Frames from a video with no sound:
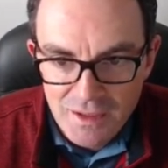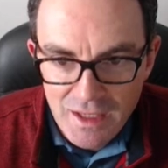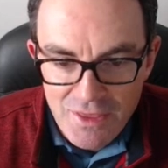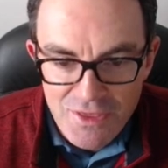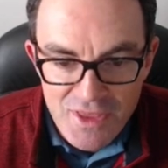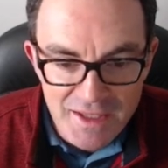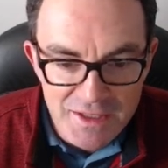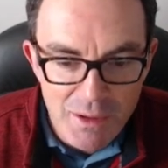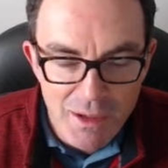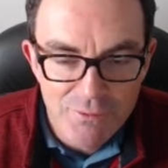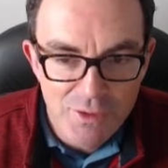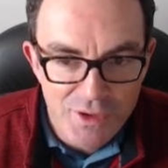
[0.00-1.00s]
And then you
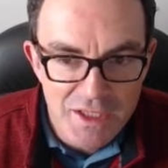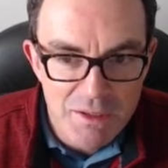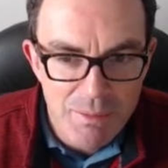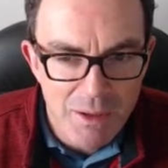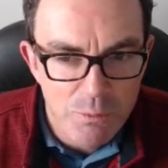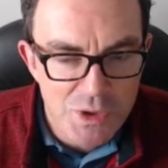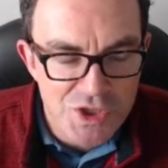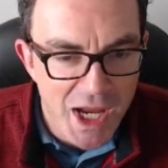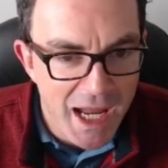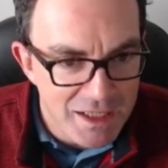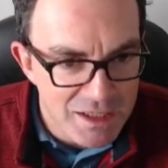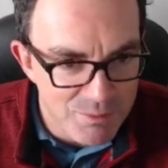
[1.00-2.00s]
have to think about which
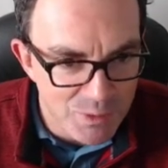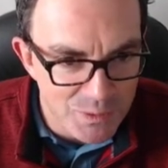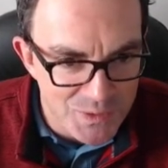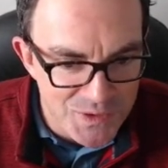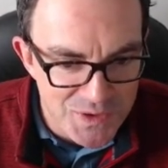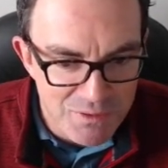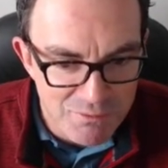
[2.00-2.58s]
animals